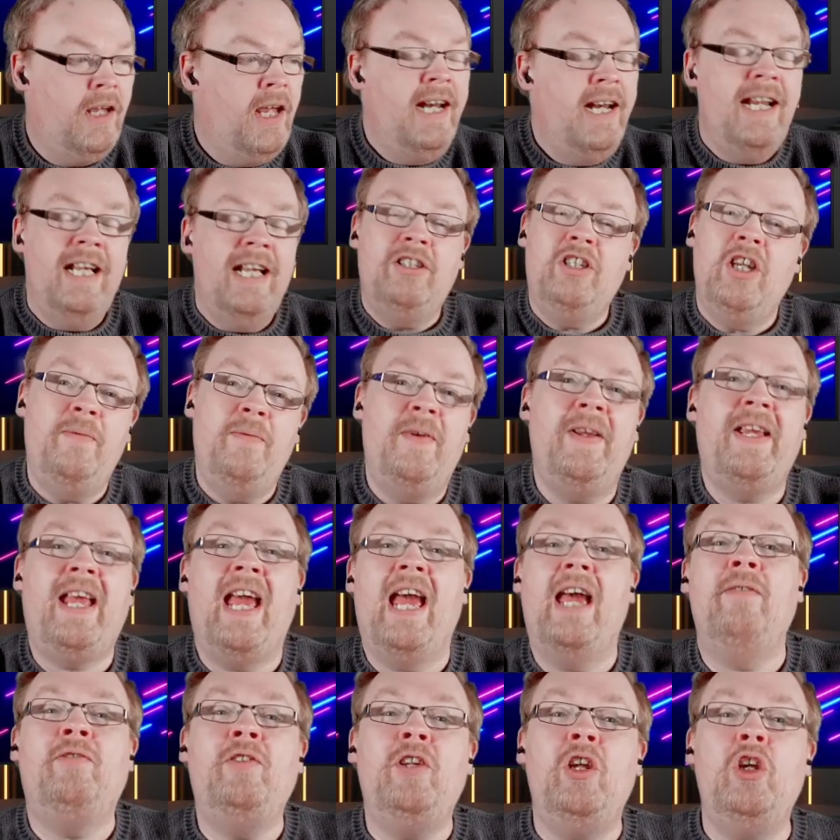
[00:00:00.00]
Now, don't forget,
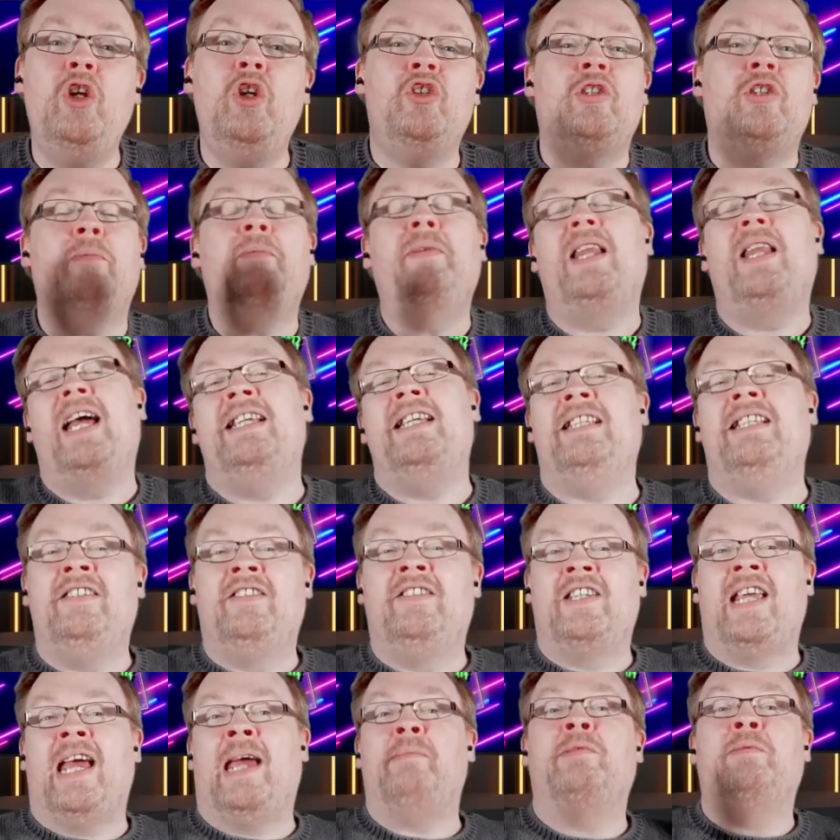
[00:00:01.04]
if you used to play these
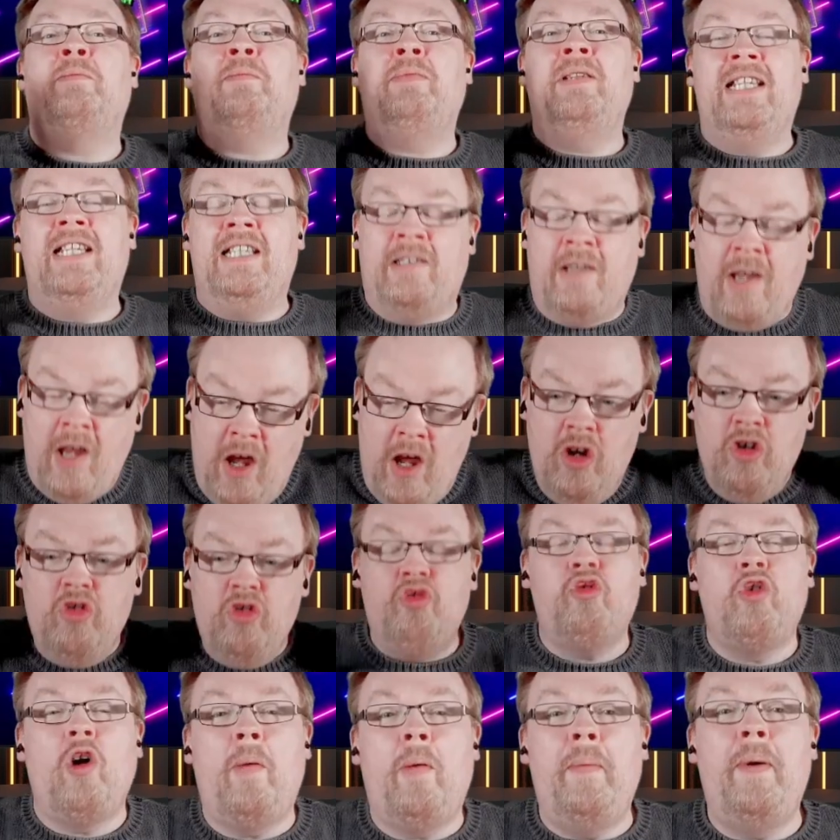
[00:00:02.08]
games, please
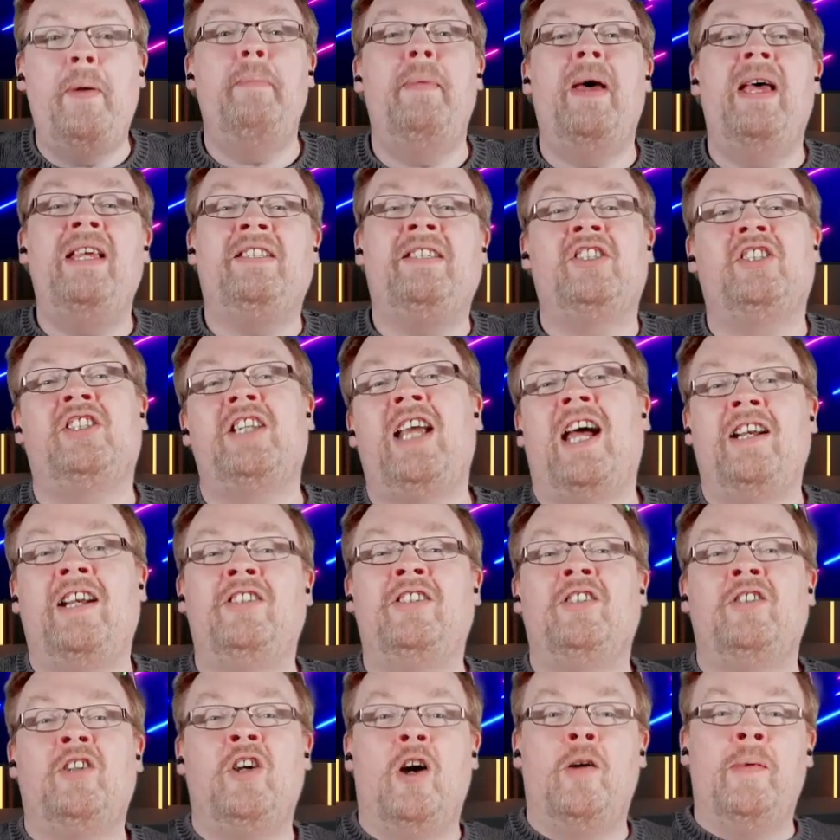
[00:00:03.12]
drop a message down in the
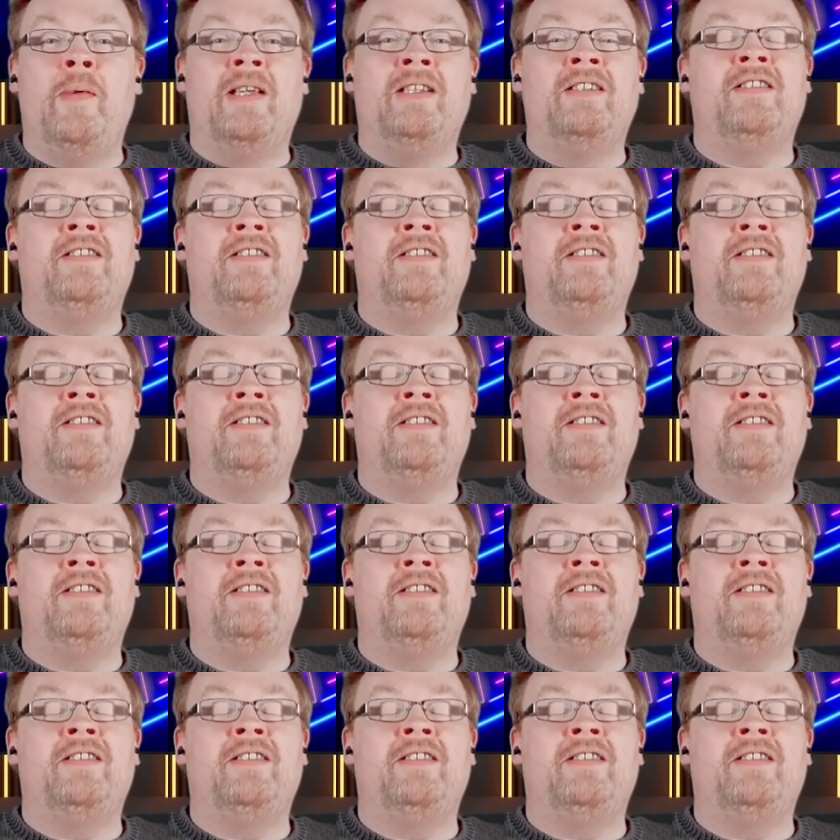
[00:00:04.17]
comments.